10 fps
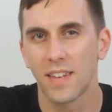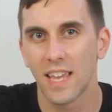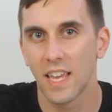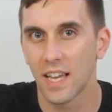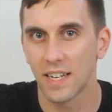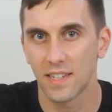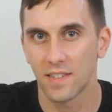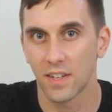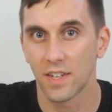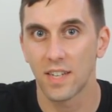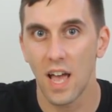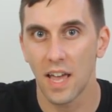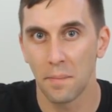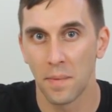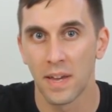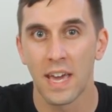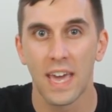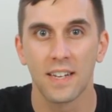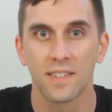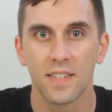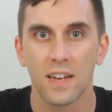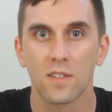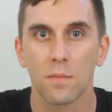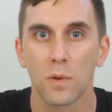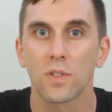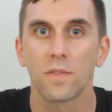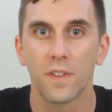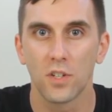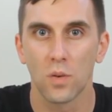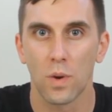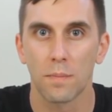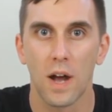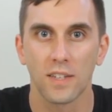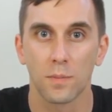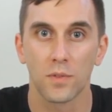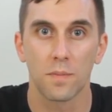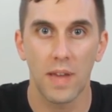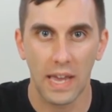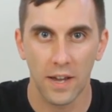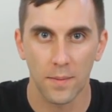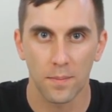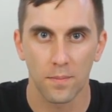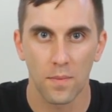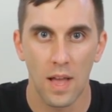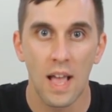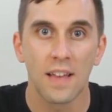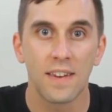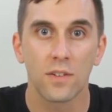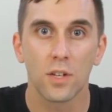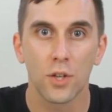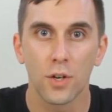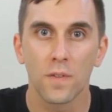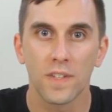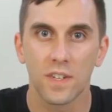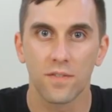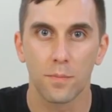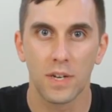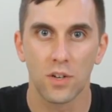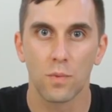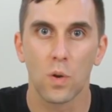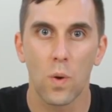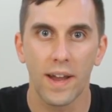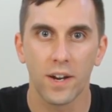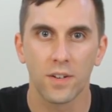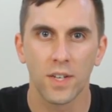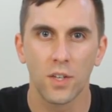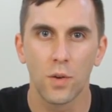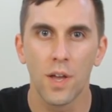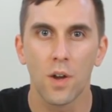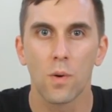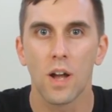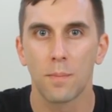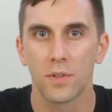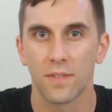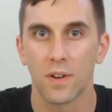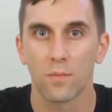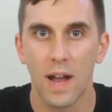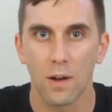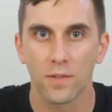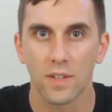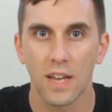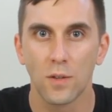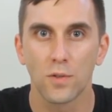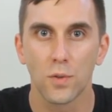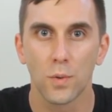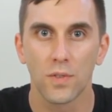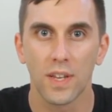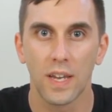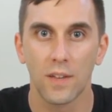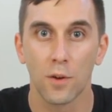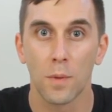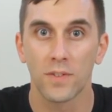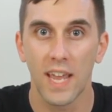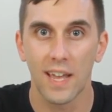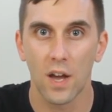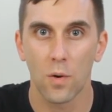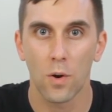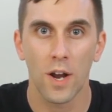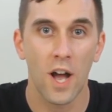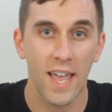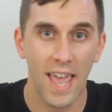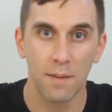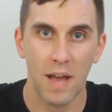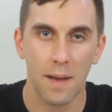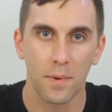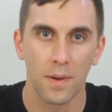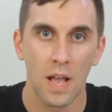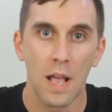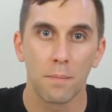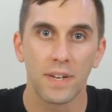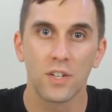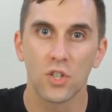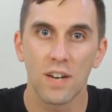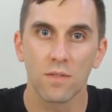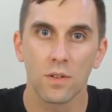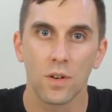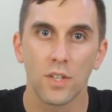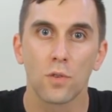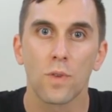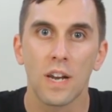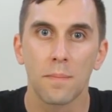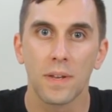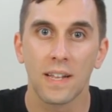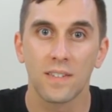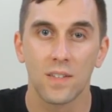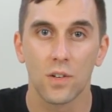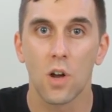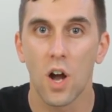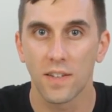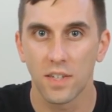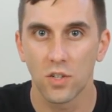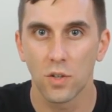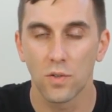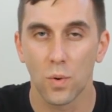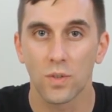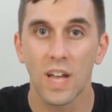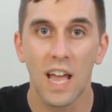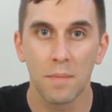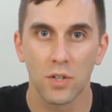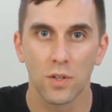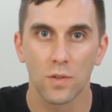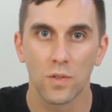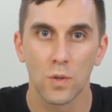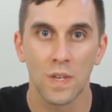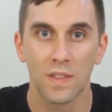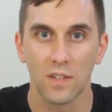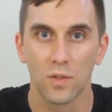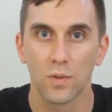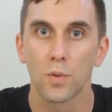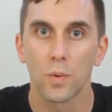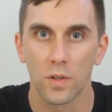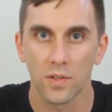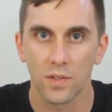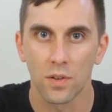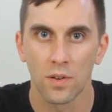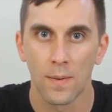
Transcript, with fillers: taking unnecessary time, and instead is the most efficient one possible to make. Now, to learn all this information required, you can go a couple different routes and use tools like either Maltego or uh, Nmap. But in general, you'll run up against either cost issues or time issues using these two tools.